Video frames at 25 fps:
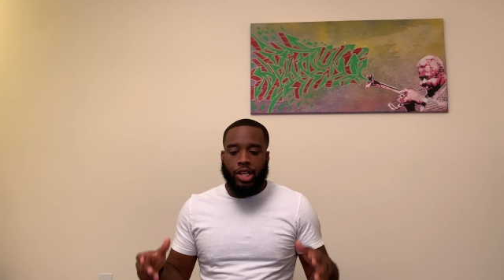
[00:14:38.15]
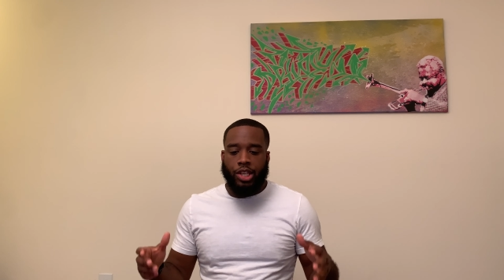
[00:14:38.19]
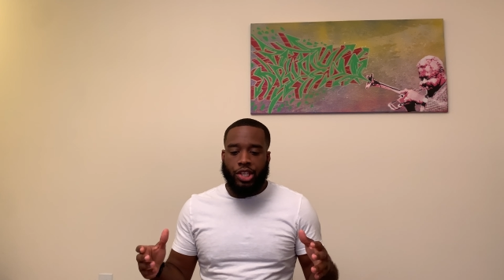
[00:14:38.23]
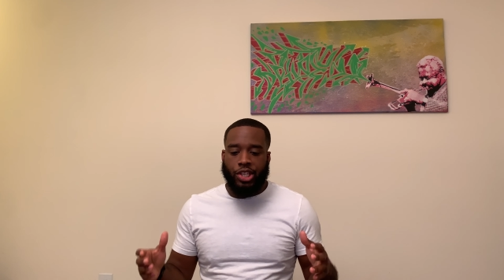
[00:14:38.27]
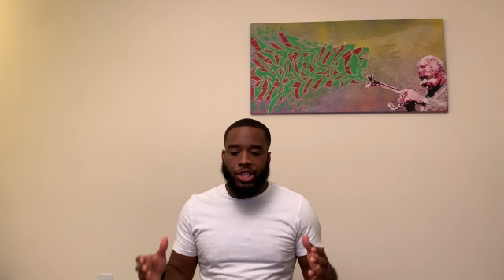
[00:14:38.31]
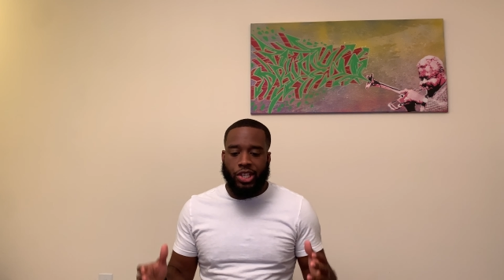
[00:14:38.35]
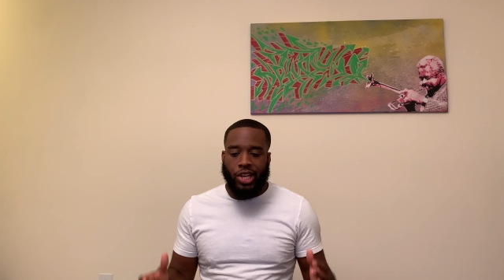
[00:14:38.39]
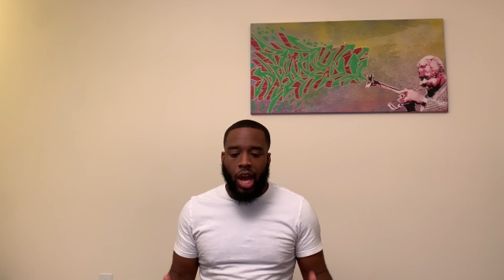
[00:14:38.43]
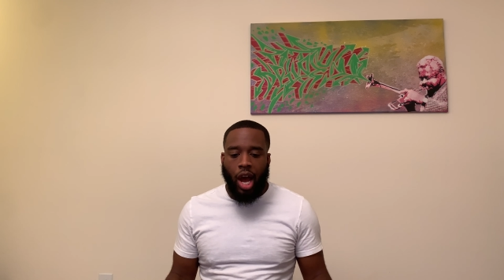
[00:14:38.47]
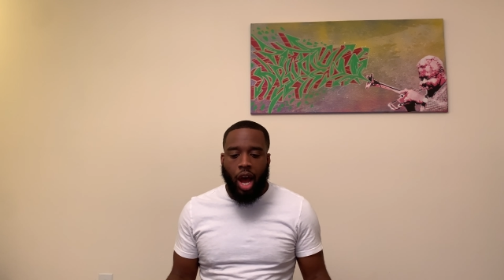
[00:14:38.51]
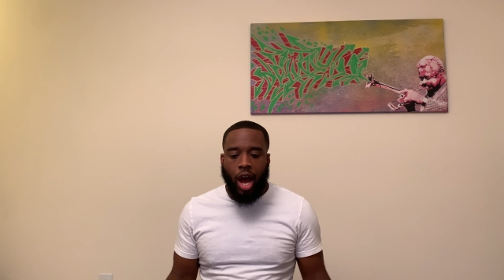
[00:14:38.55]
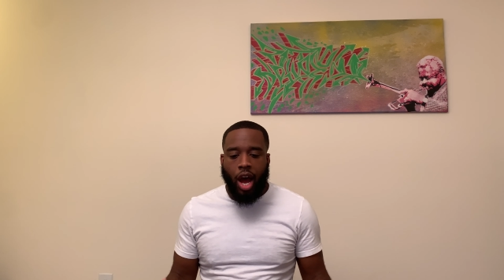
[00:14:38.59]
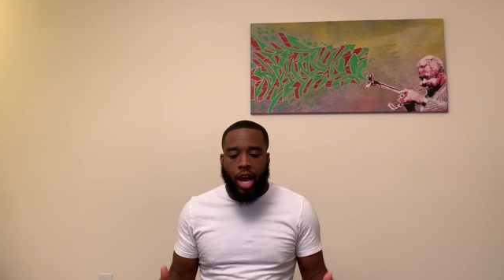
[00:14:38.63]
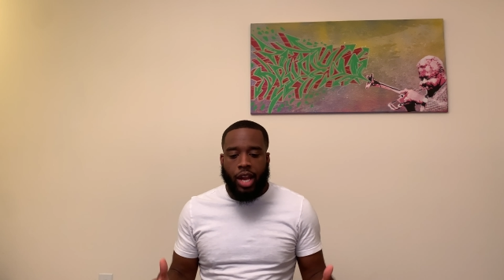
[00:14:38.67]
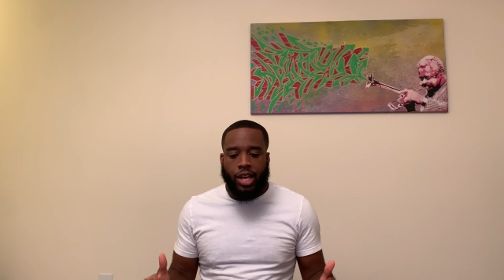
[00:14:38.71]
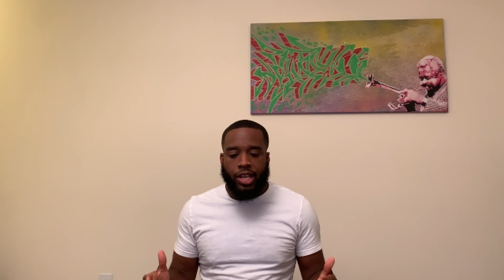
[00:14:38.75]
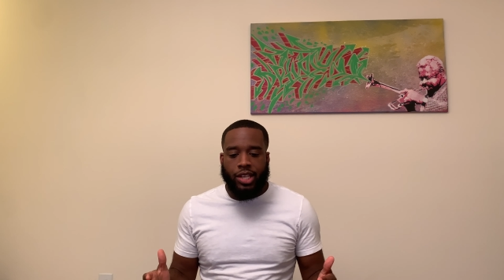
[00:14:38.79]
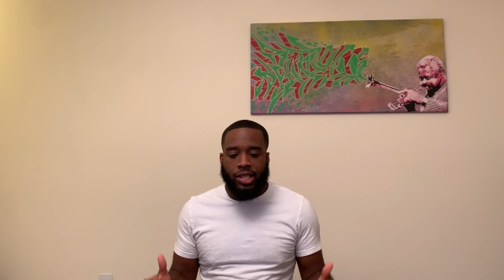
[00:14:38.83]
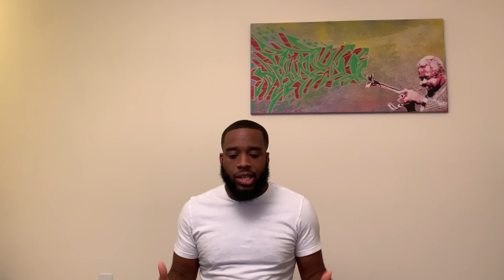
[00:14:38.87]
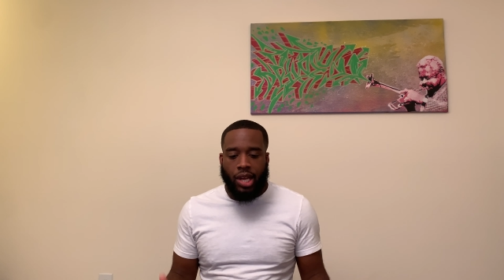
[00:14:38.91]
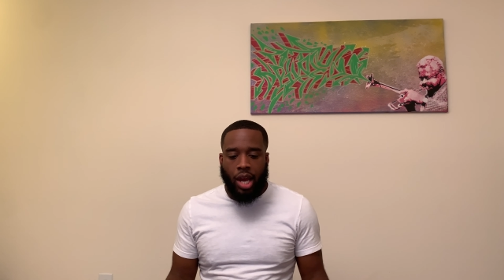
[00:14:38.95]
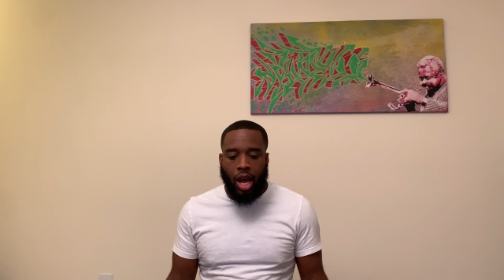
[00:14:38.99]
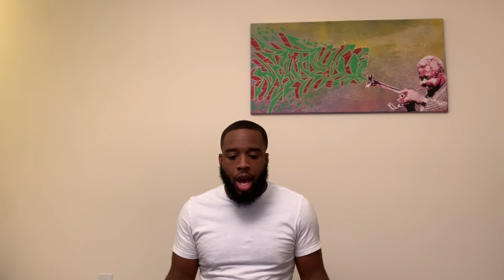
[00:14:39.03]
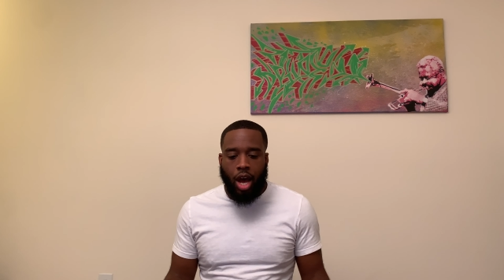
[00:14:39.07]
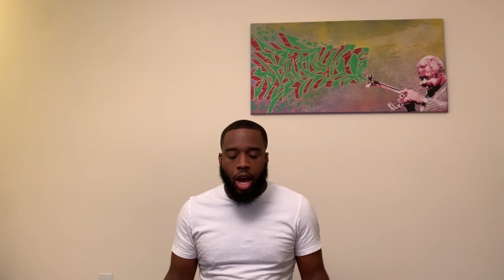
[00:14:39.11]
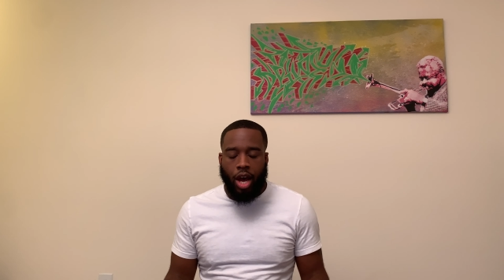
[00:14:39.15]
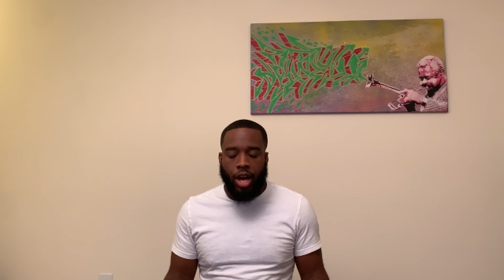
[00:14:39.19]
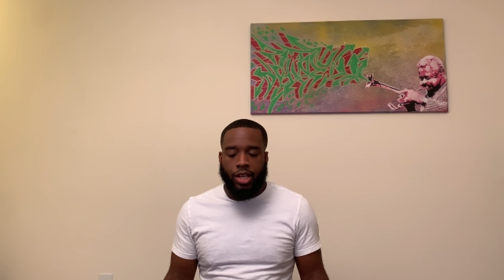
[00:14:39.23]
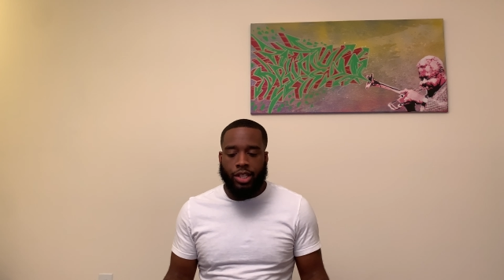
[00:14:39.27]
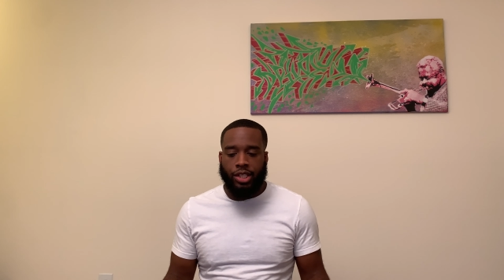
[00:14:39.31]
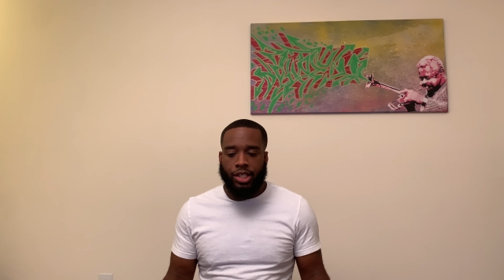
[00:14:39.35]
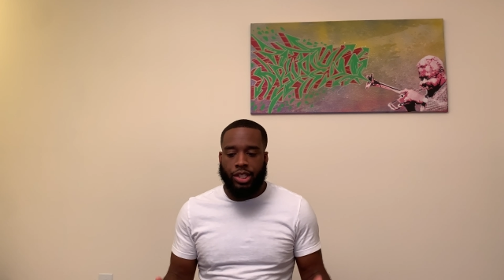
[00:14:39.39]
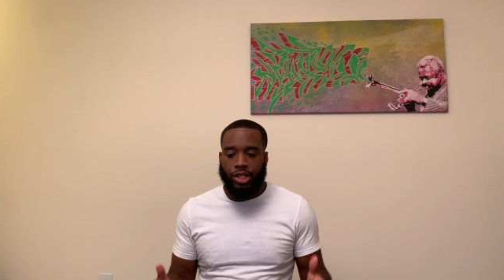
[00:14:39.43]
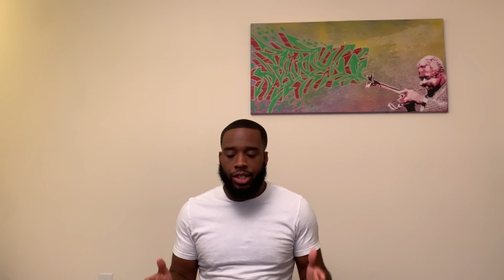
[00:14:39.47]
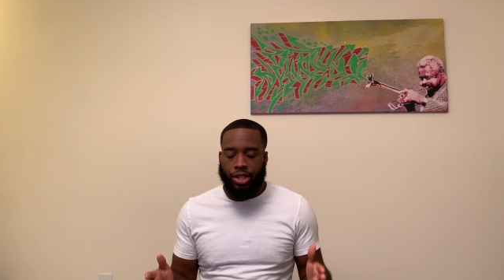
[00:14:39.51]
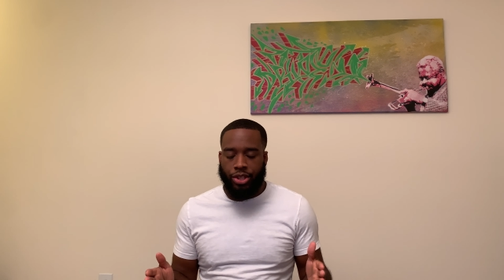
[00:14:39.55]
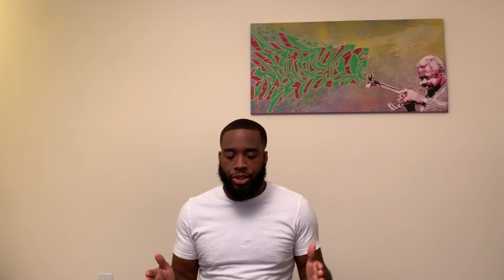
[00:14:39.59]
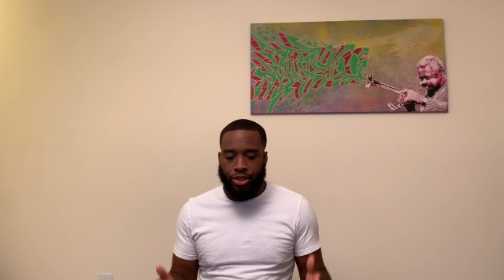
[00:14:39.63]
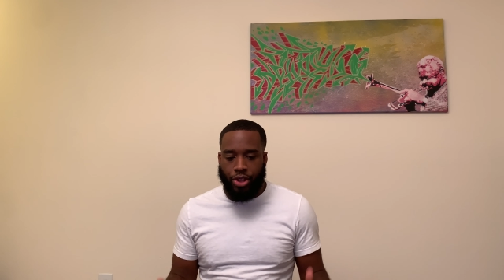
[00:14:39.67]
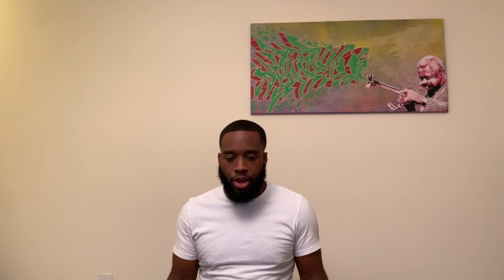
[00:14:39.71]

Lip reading: John's